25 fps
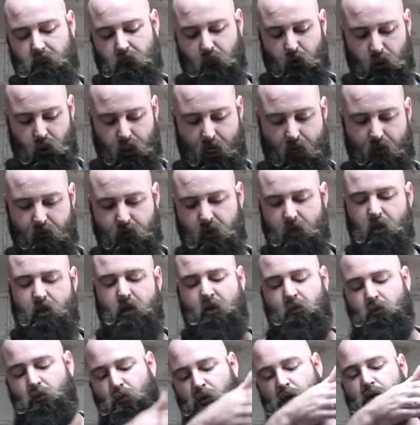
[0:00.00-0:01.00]
shapes, I
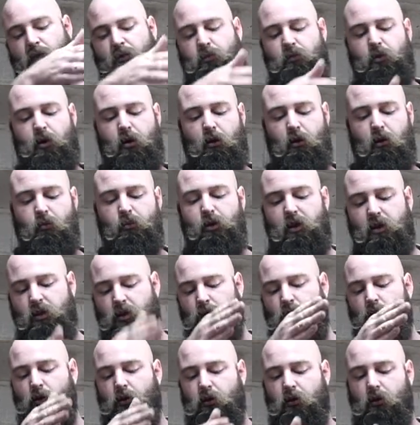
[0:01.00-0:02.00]
think, with, you know, a bit
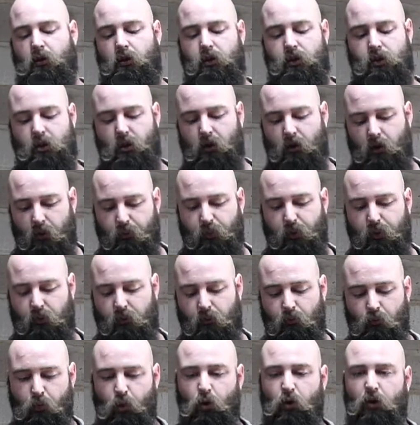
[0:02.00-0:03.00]
taller at the top
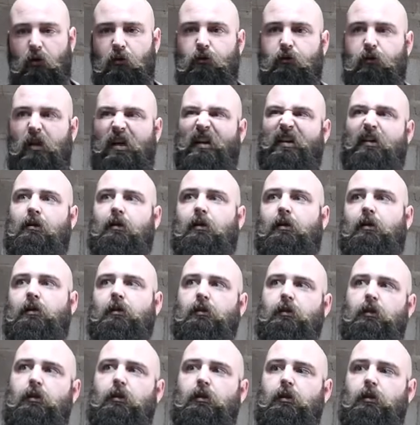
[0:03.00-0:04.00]
and more of like a
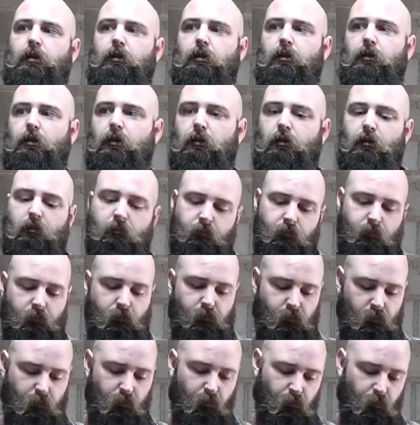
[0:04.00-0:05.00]

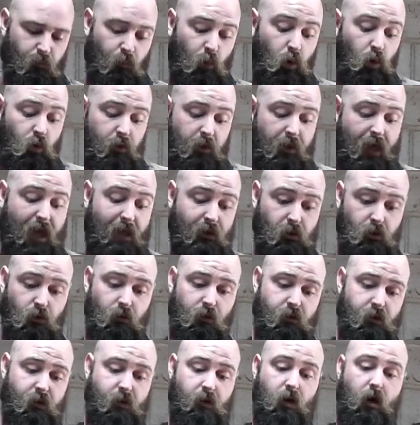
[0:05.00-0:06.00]
more of that sort
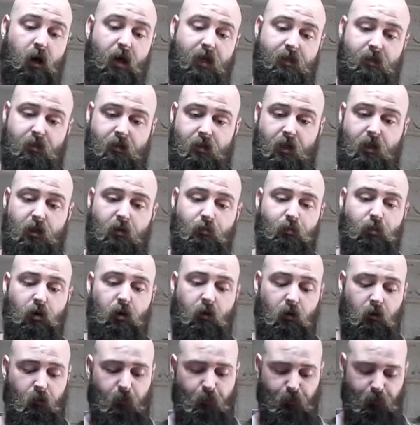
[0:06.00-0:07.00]
of size at the
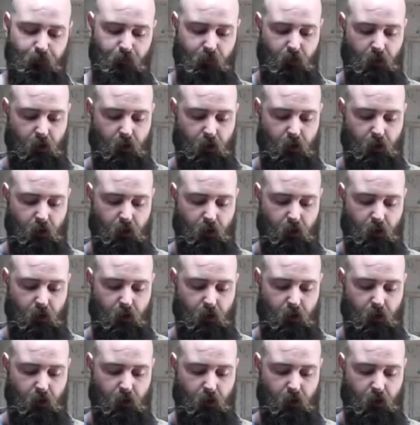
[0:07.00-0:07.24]
bottom.